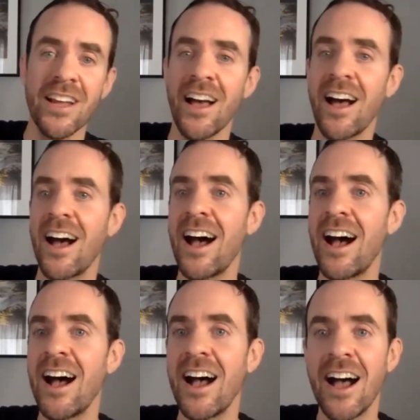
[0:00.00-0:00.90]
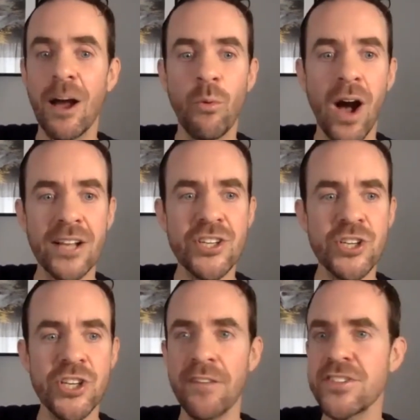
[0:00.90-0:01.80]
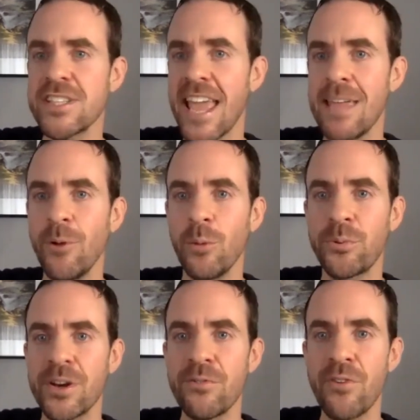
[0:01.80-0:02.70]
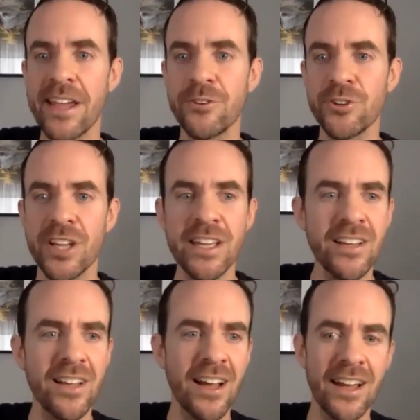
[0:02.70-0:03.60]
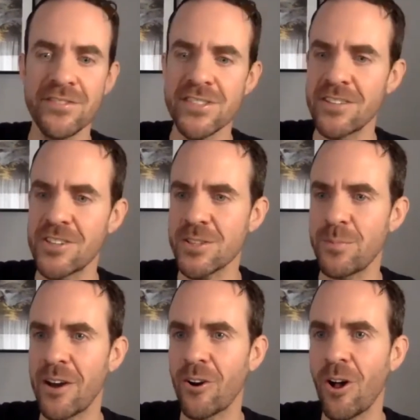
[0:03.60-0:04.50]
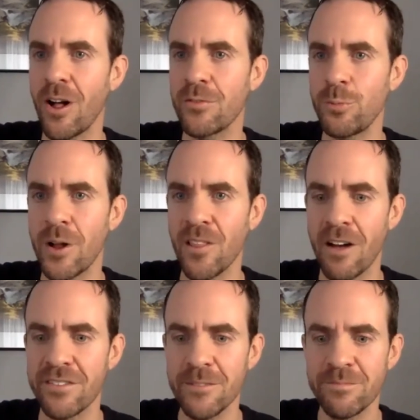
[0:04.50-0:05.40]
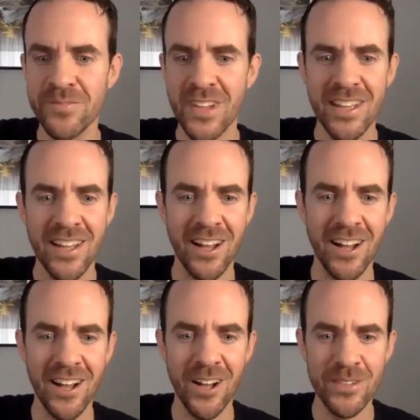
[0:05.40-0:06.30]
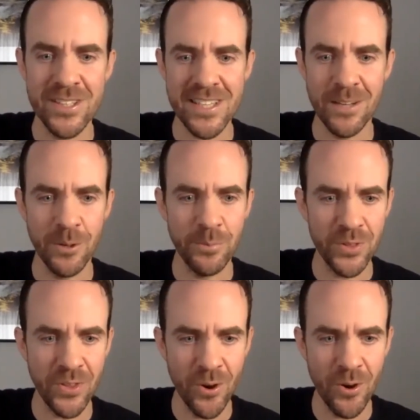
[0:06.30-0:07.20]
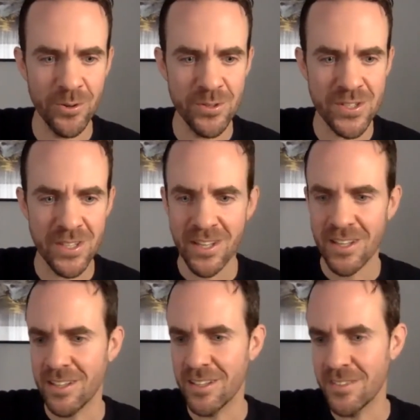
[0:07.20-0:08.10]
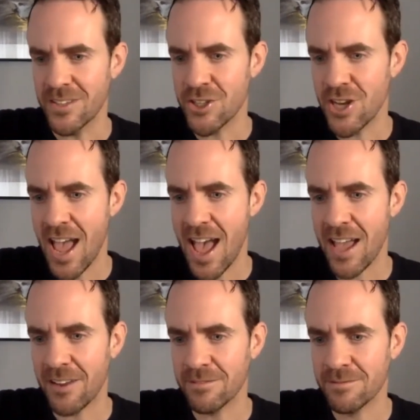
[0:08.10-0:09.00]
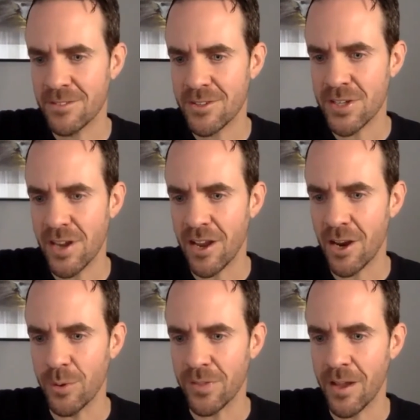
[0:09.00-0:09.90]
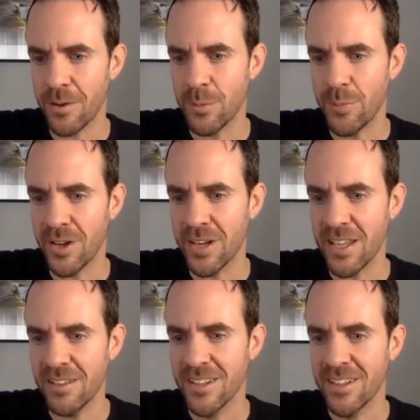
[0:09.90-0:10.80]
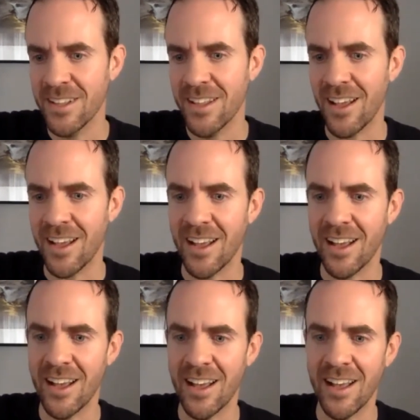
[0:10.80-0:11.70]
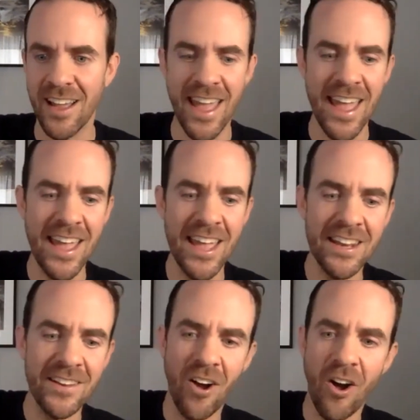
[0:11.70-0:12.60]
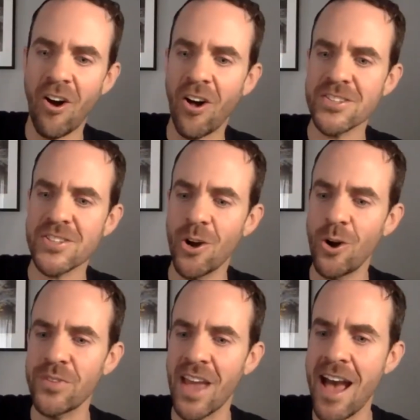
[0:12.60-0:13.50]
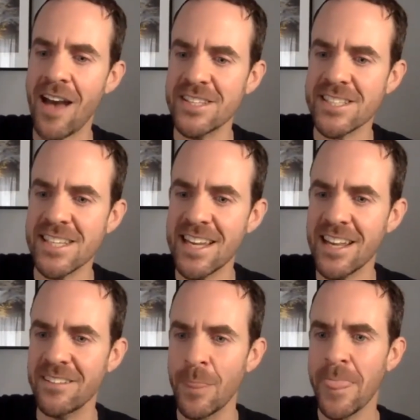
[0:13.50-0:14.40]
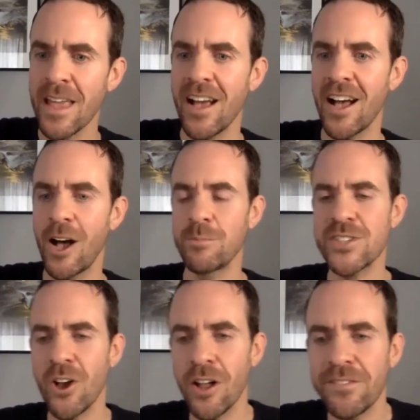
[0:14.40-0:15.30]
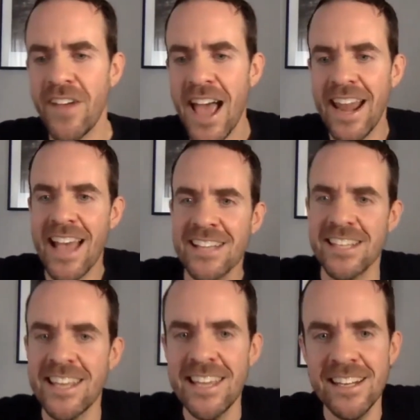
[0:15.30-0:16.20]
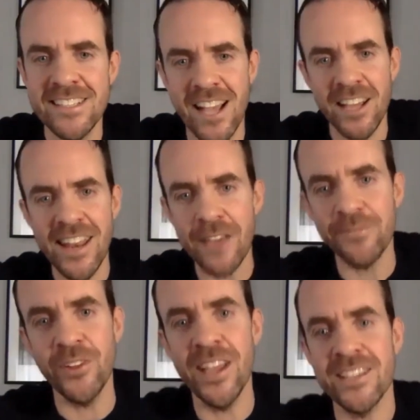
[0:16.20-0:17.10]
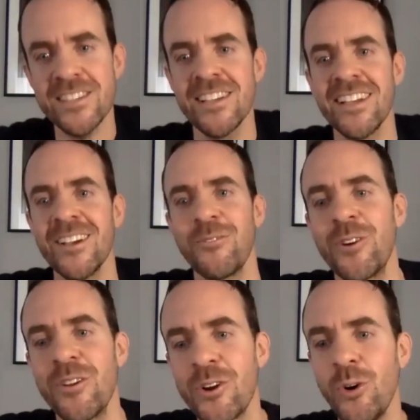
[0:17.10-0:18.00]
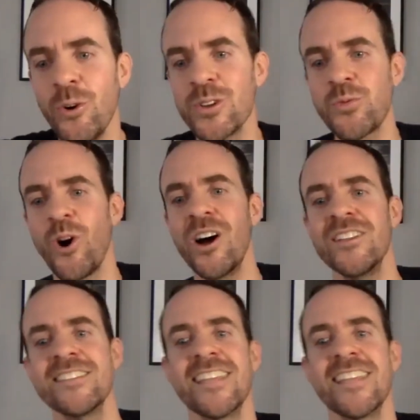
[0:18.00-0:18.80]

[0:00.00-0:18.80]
I watch Chef's Table pretty regularly. I've seen just about all of them. I love it. Let's see, I'm going to put those in the chat, share with everybody. And also, if you haven't seen it, Salt, Fat, Acid, Heat is on Netflix. One of the coolest ones.